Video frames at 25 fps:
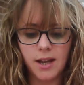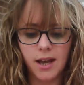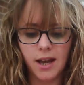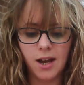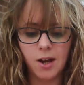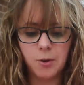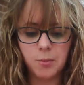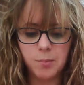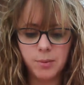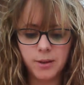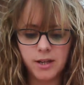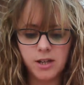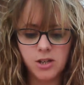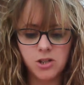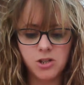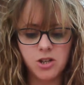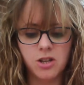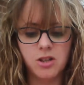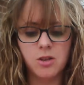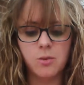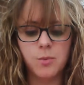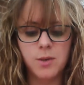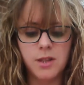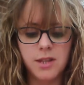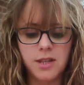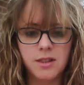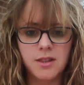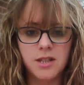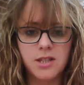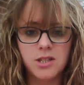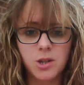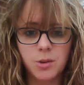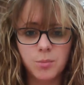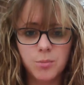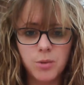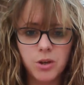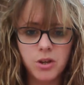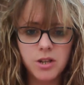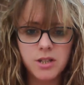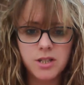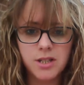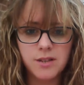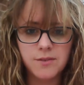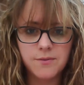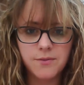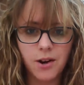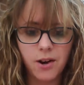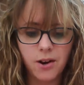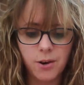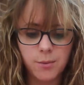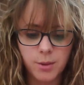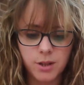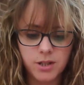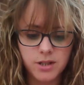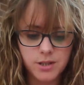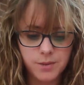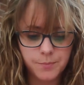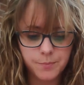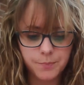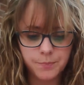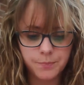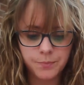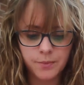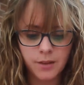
helping each other within this community environment.